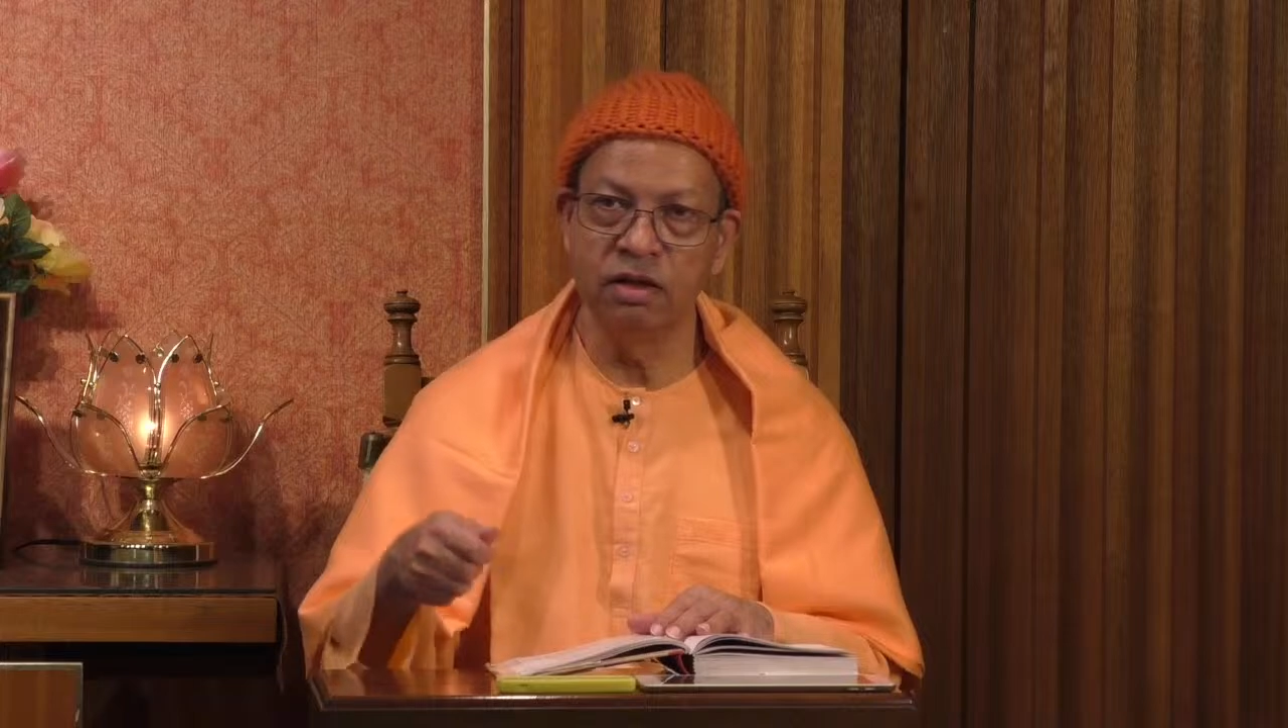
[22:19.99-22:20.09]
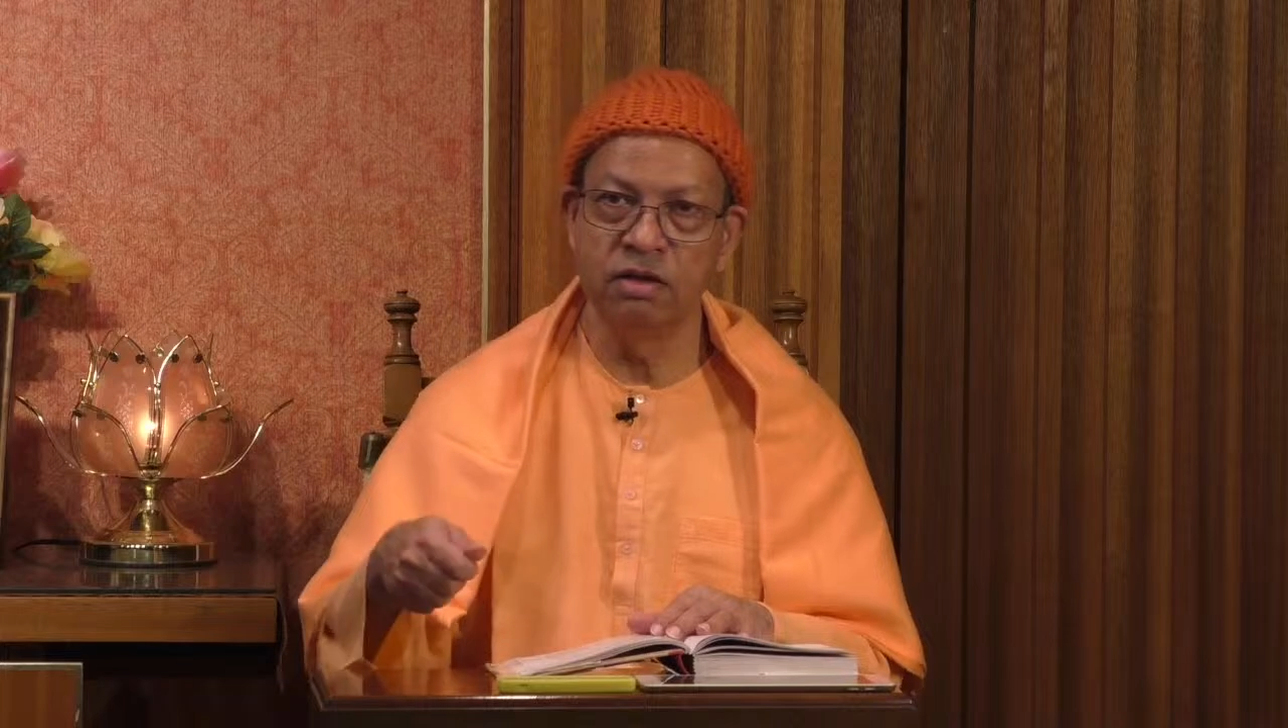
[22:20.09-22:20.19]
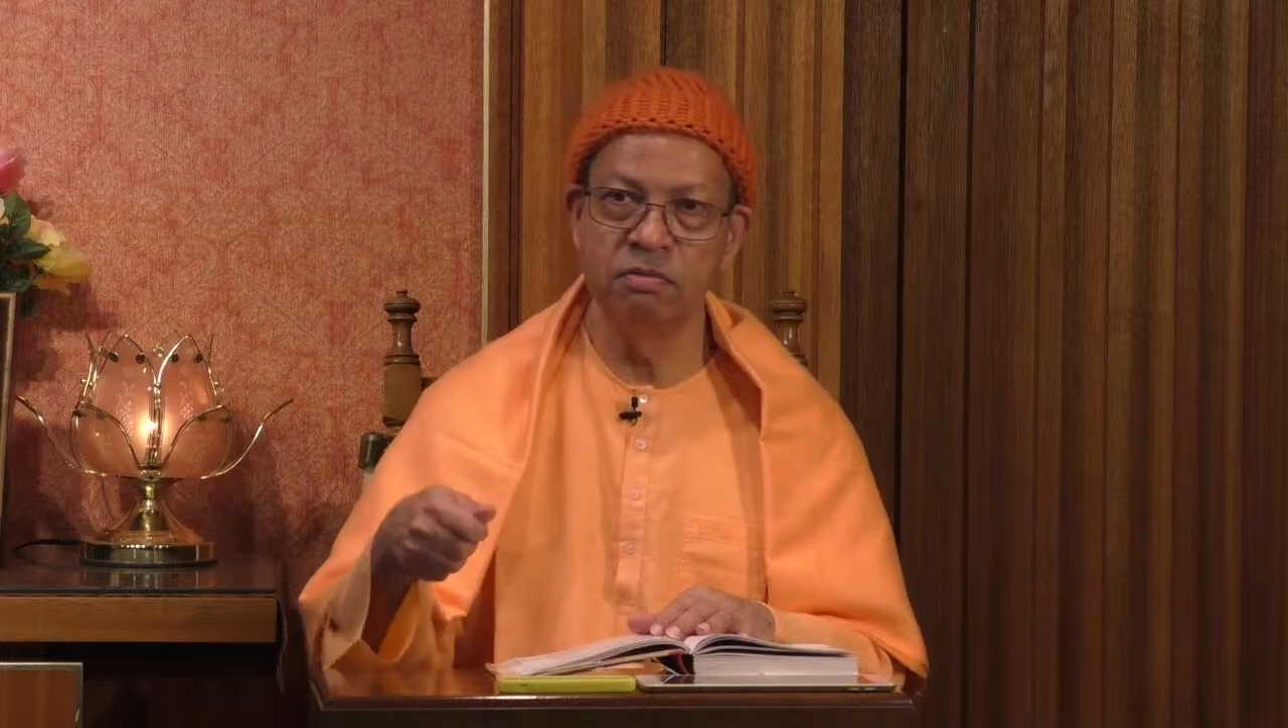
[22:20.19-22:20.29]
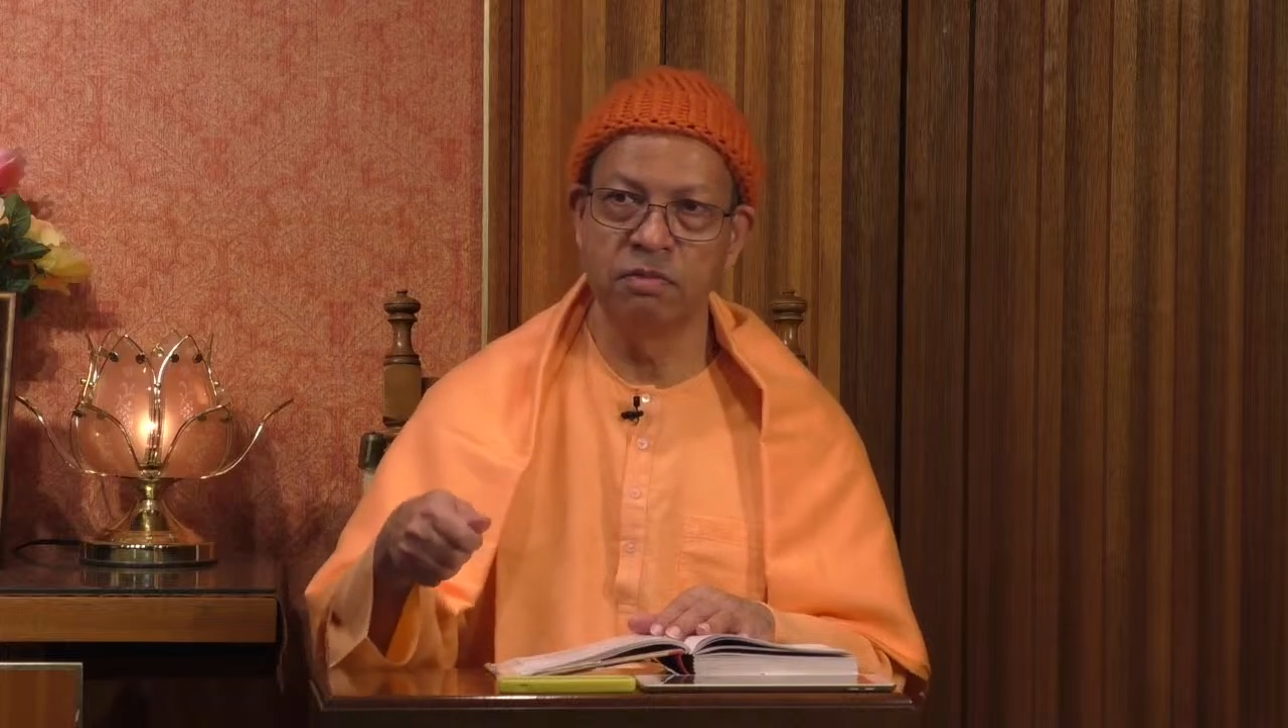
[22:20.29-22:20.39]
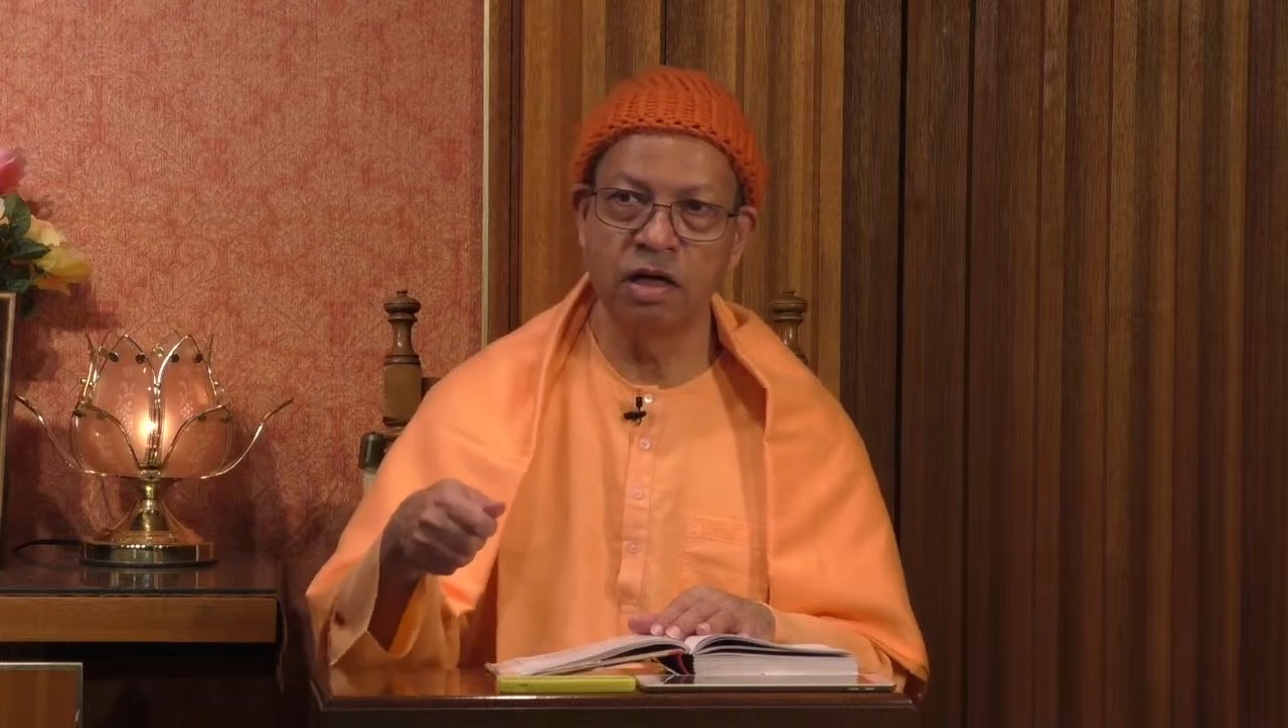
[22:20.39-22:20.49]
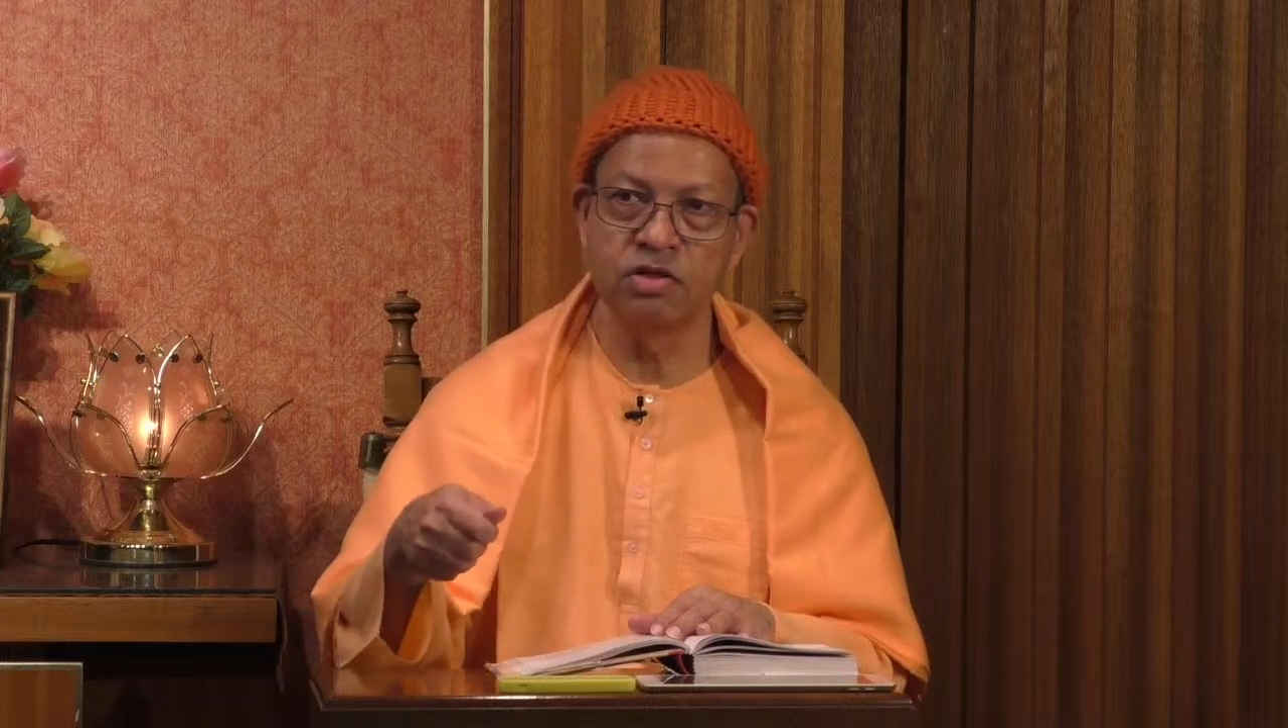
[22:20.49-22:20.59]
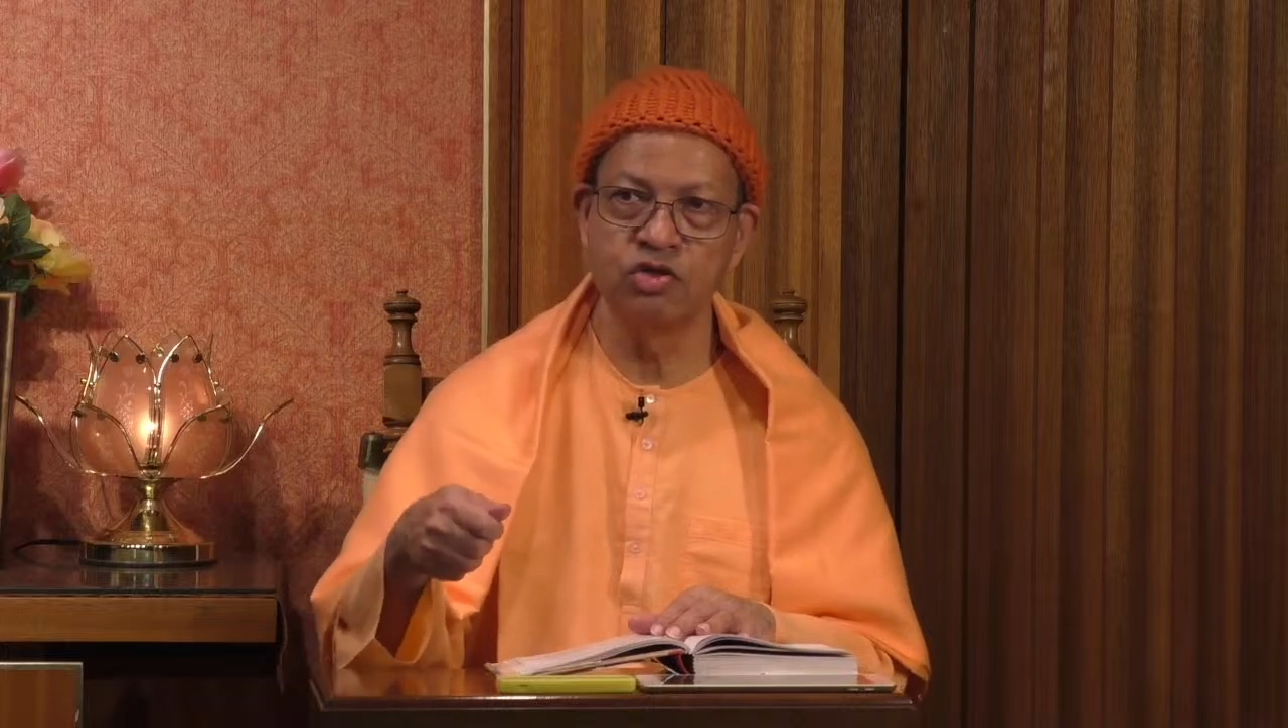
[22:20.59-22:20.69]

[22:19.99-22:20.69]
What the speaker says: monks